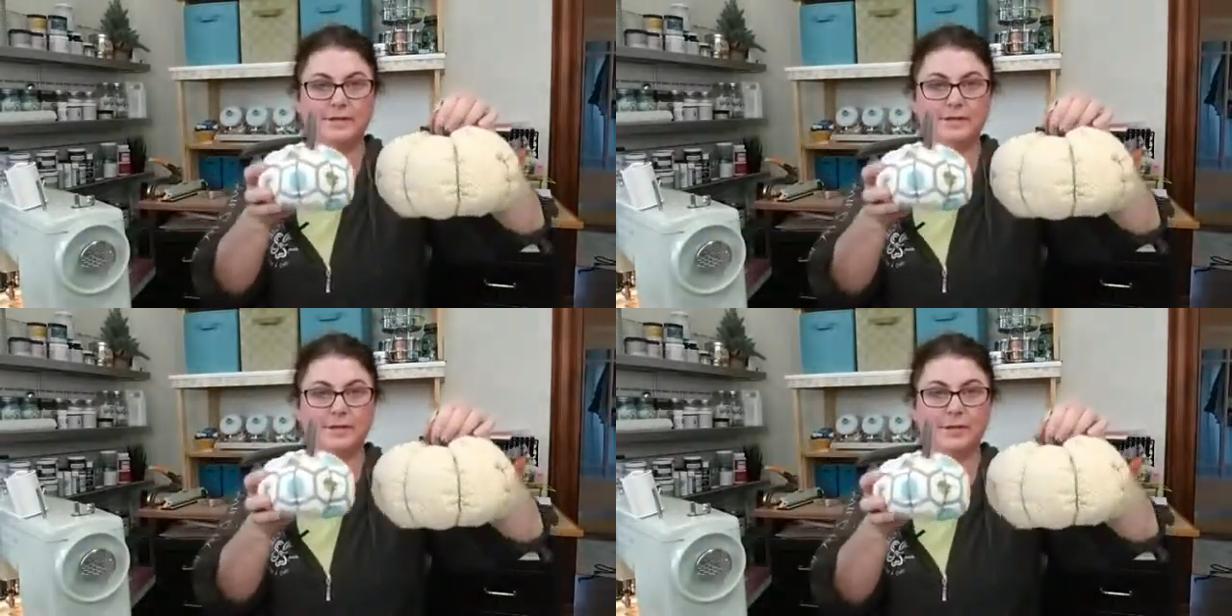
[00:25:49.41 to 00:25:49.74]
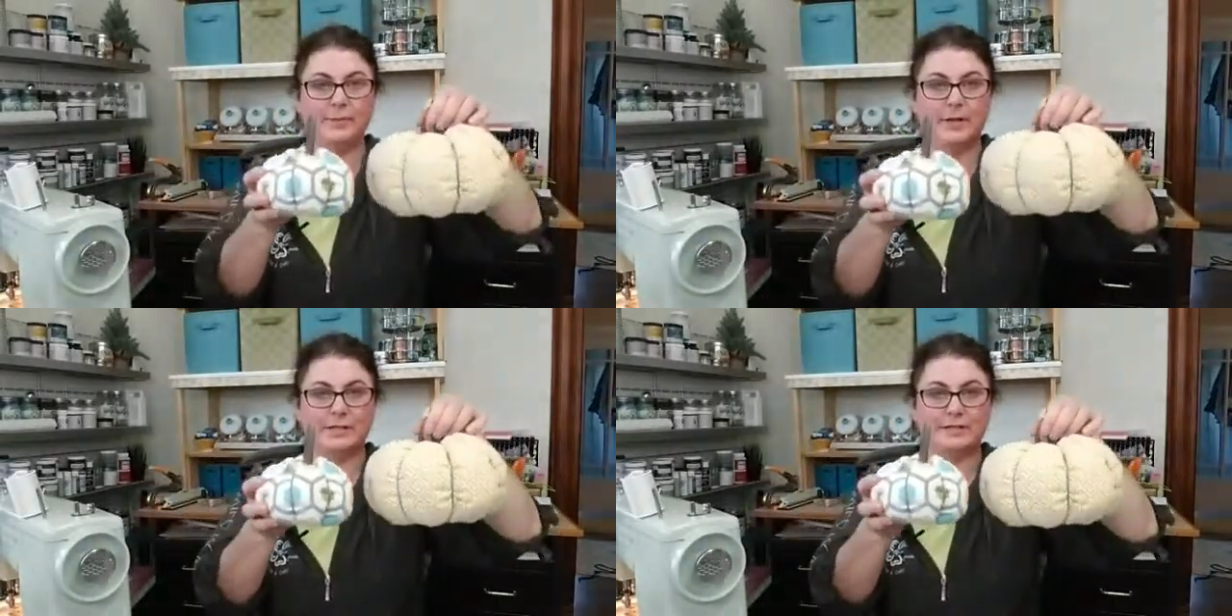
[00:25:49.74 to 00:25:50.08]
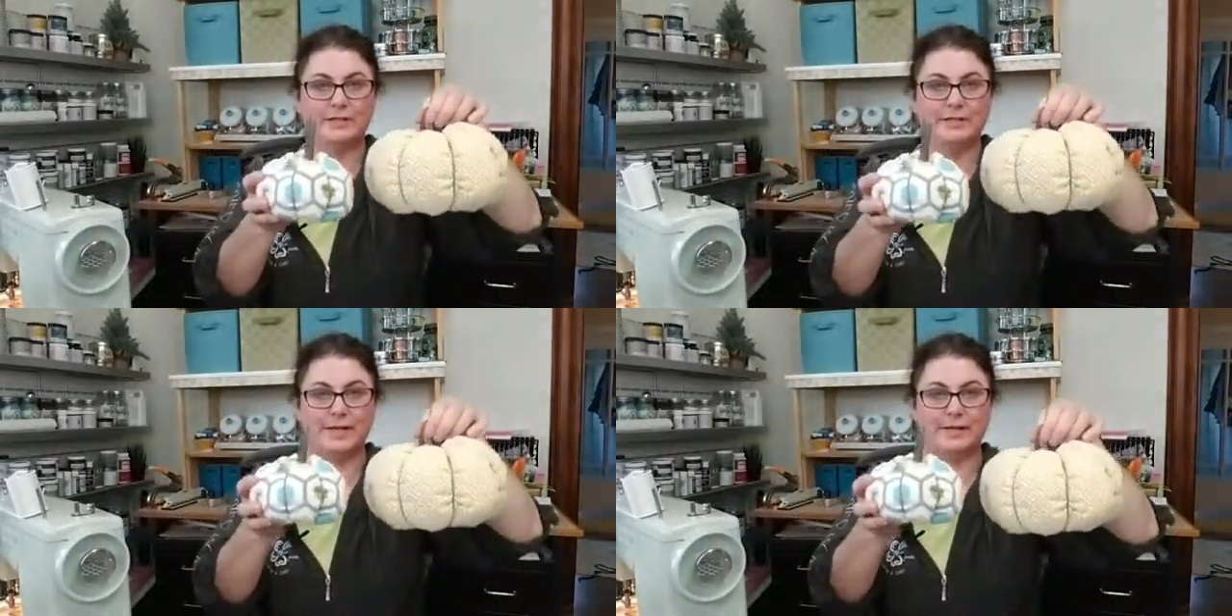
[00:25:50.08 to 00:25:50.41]
So I'm all
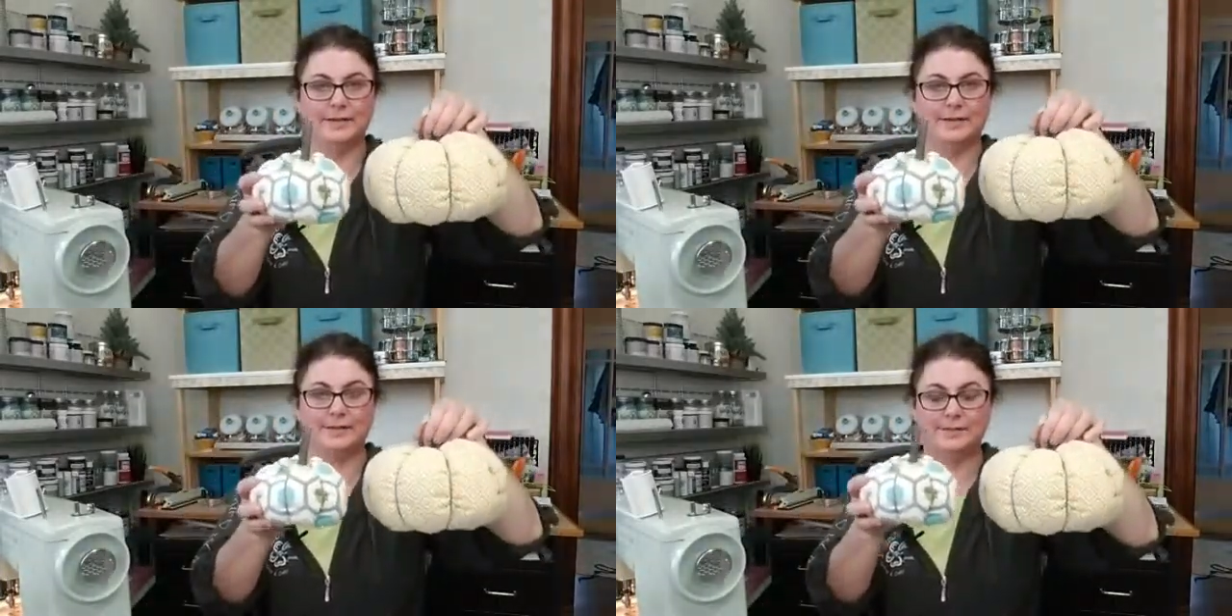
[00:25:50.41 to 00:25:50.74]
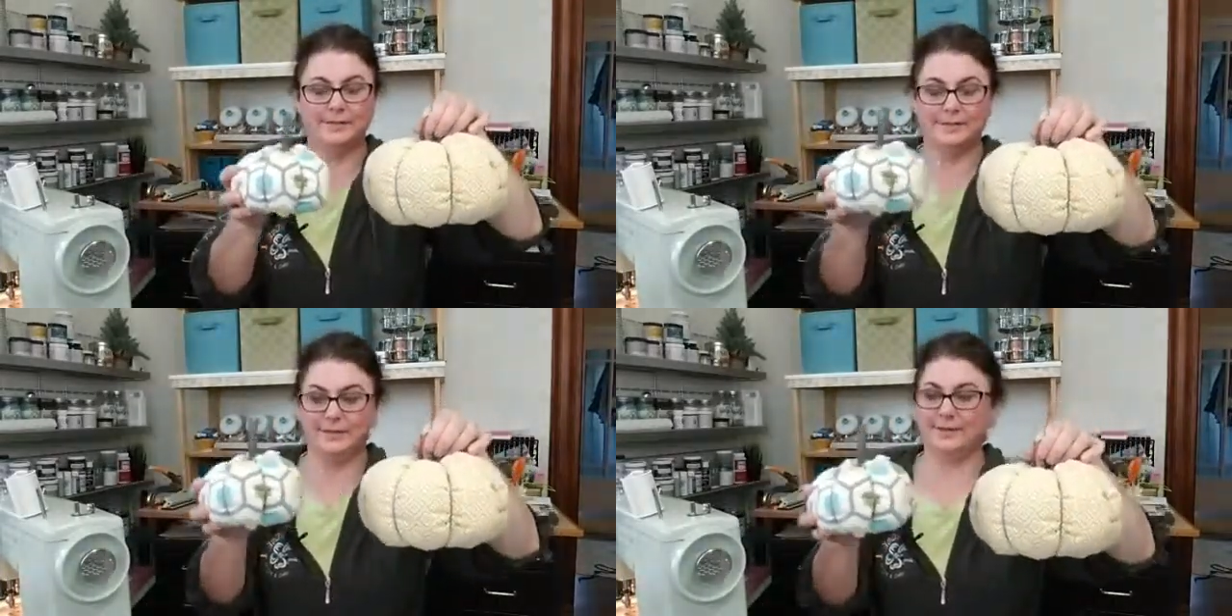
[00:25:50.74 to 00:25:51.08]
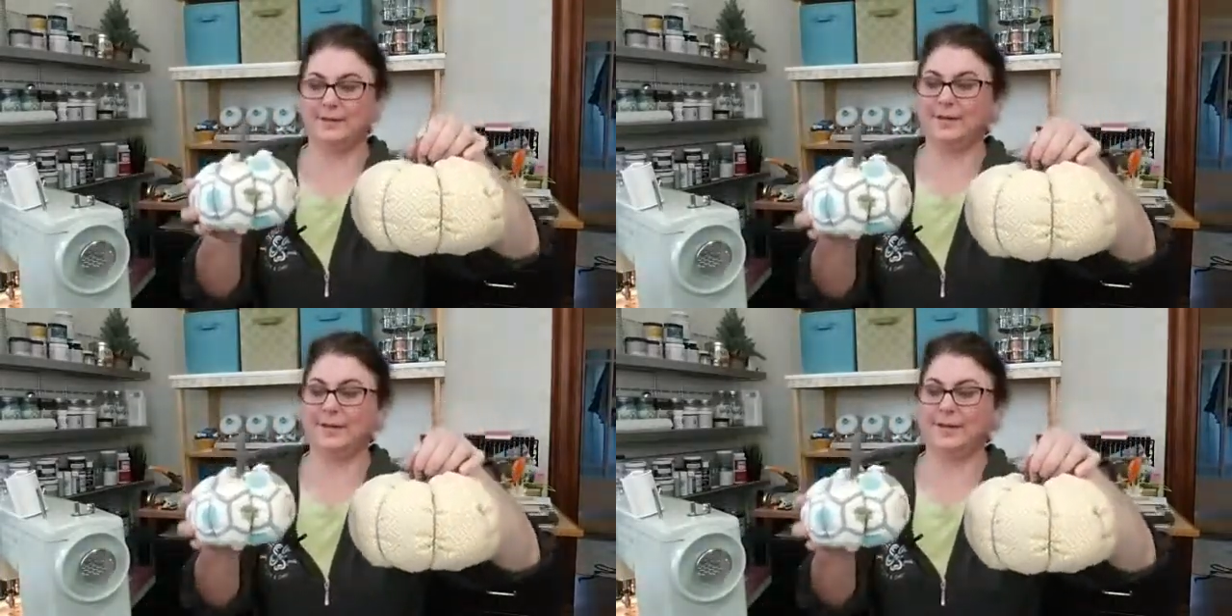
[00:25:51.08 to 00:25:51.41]
excited.
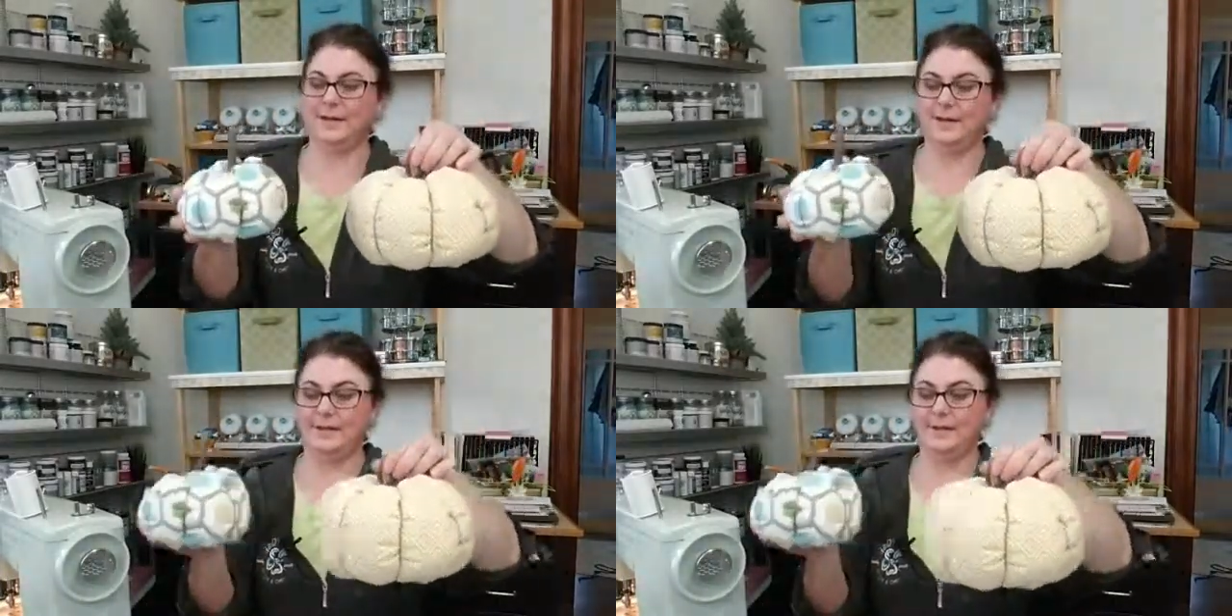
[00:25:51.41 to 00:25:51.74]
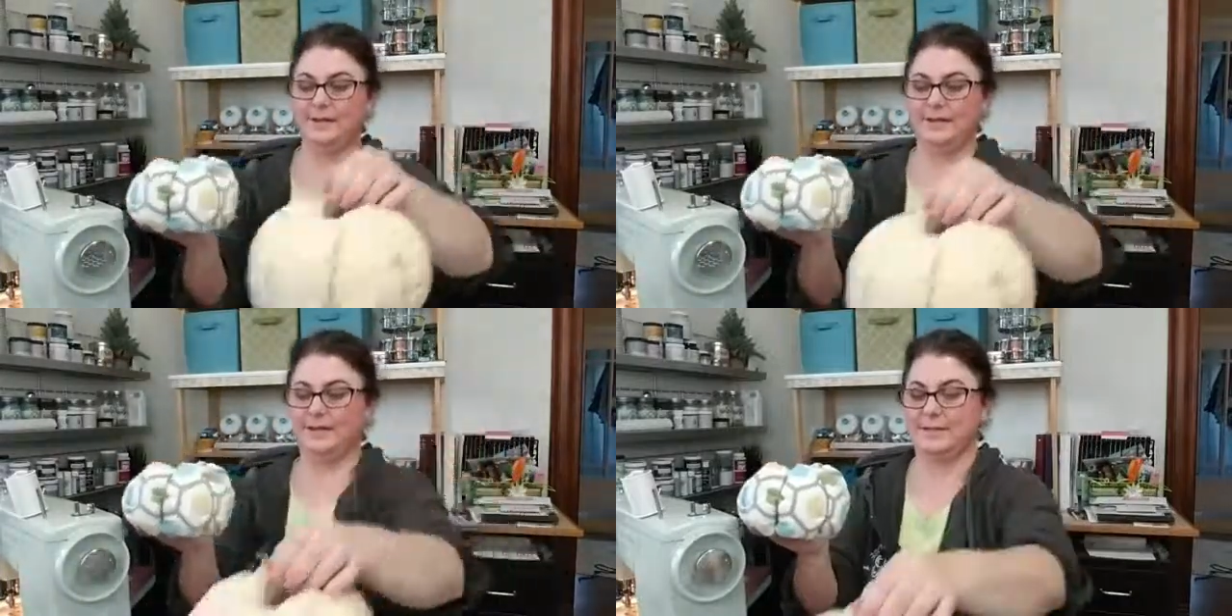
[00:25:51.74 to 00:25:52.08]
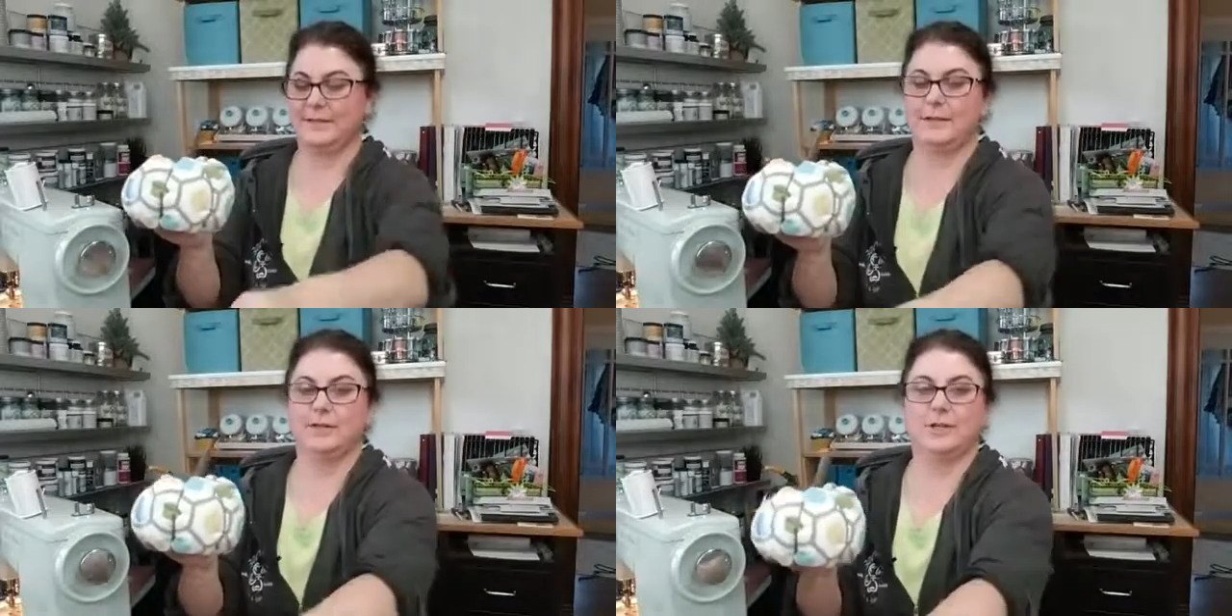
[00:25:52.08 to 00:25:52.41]
And it's
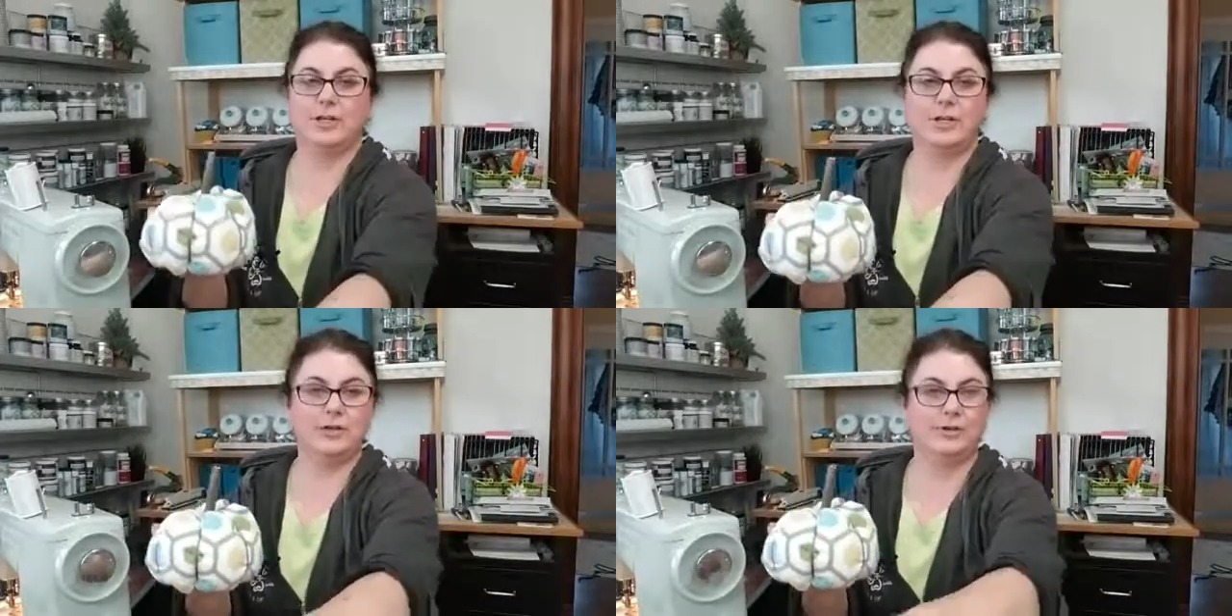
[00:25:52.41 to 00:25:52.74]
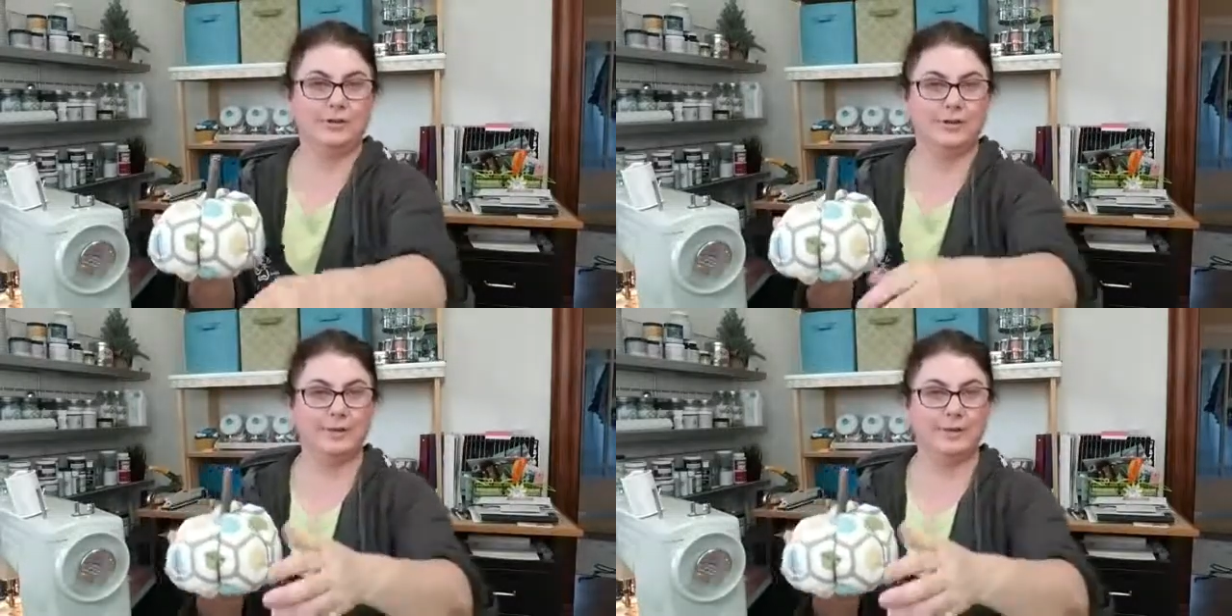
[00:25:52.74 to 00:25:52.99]
going to look cute